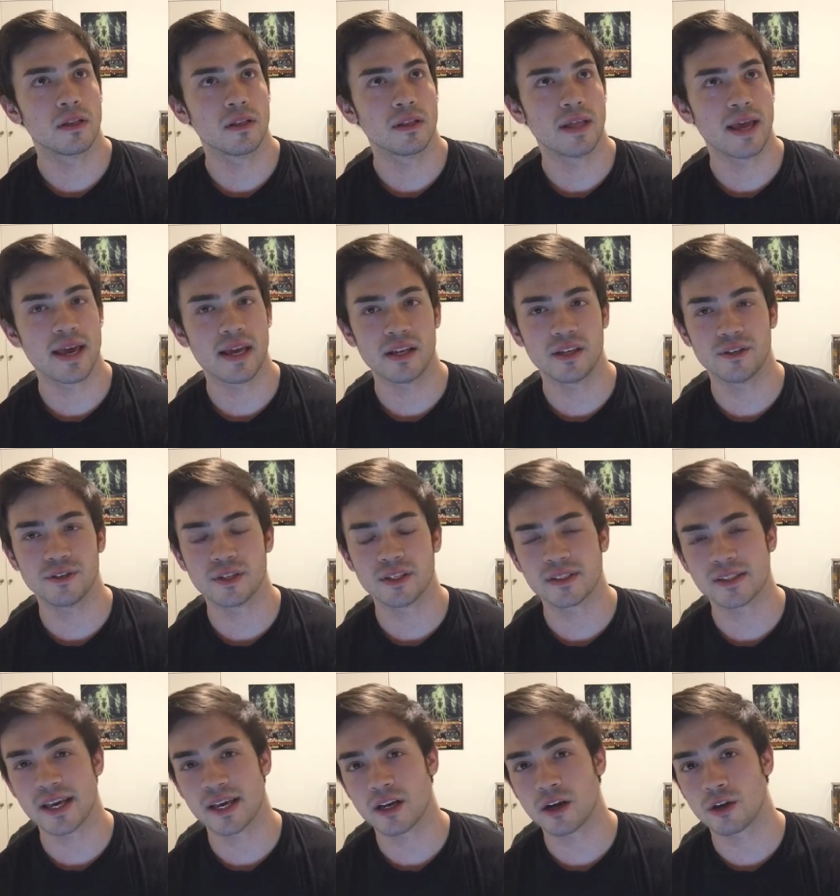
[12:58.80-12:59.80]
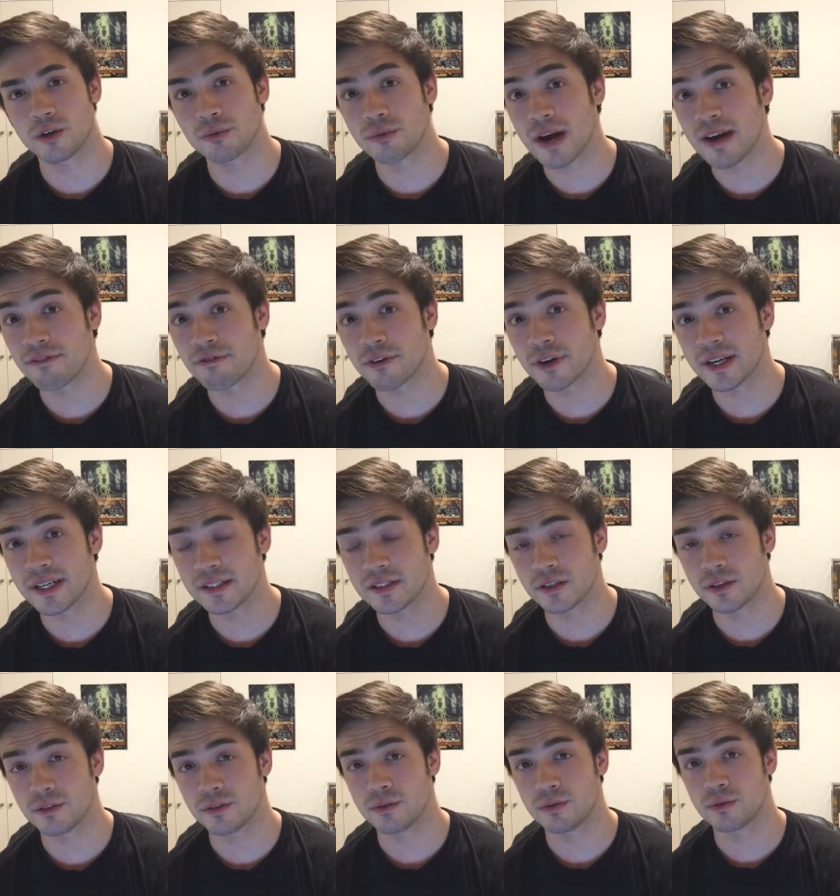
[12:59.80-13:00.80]
they do this thing called reverie.
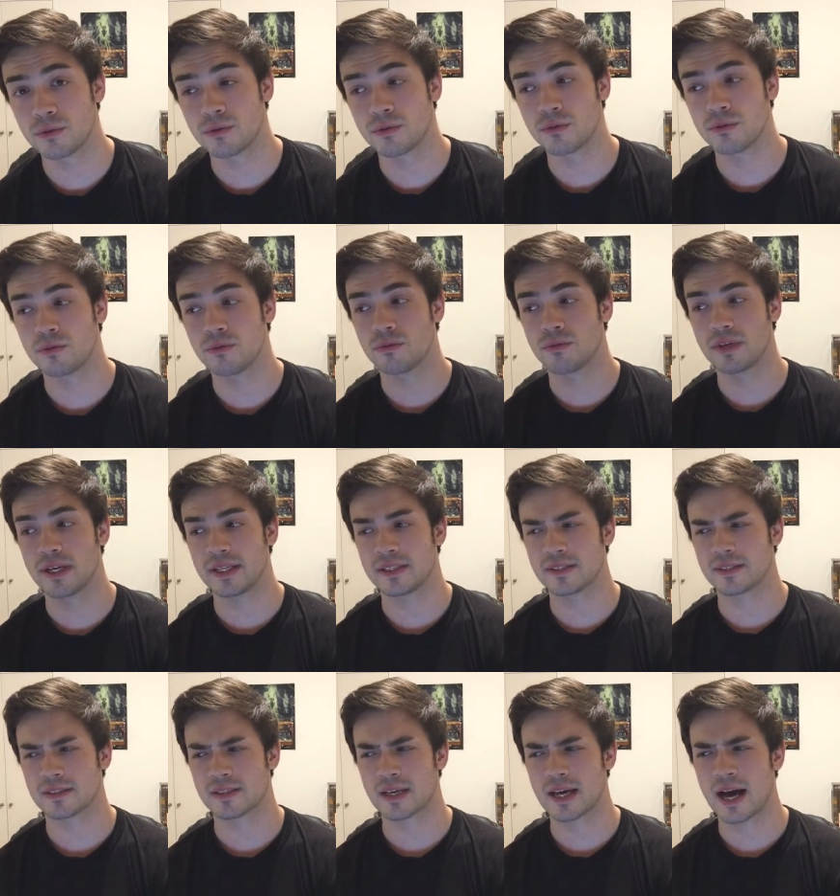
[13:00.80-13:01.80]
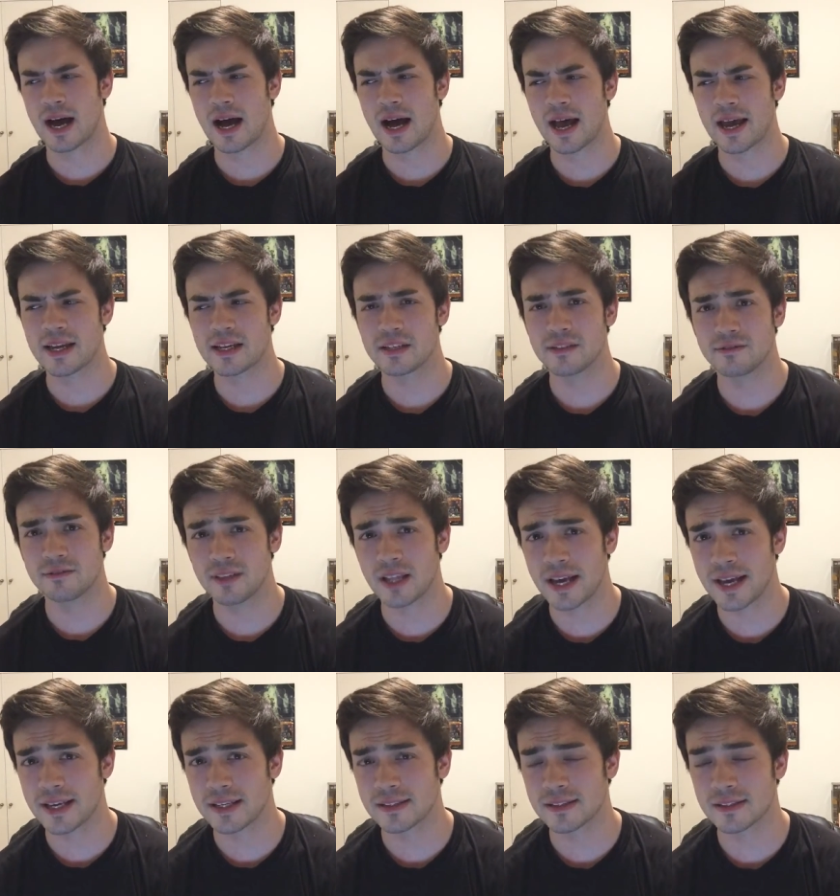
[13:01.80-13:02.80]
So it's kind of
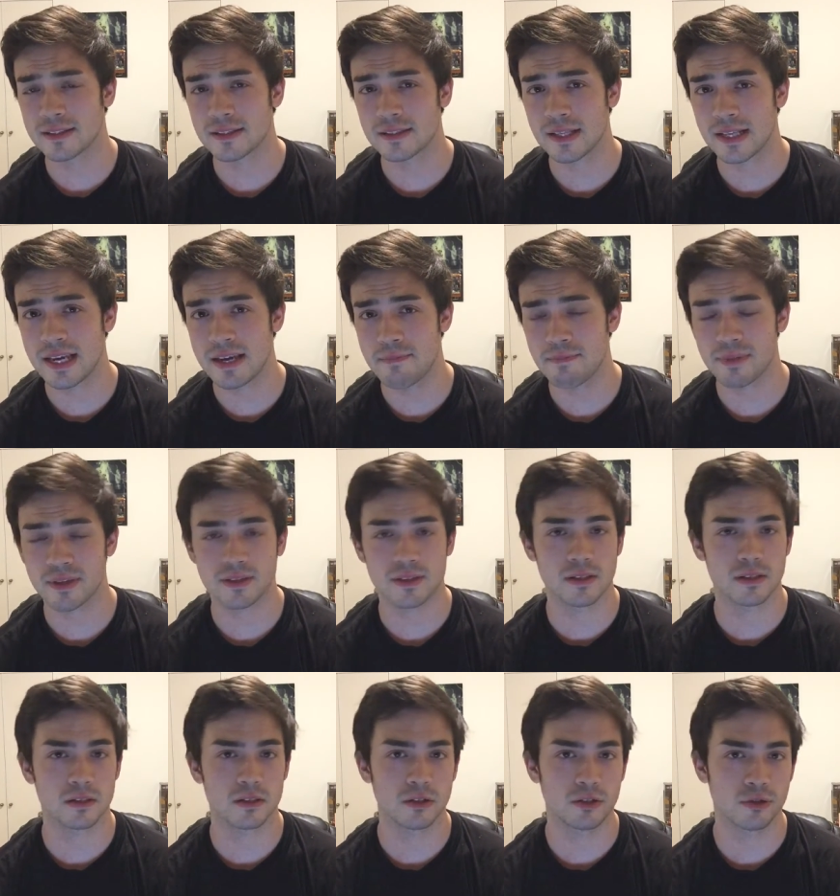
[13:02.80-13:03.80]
like sleep, it's this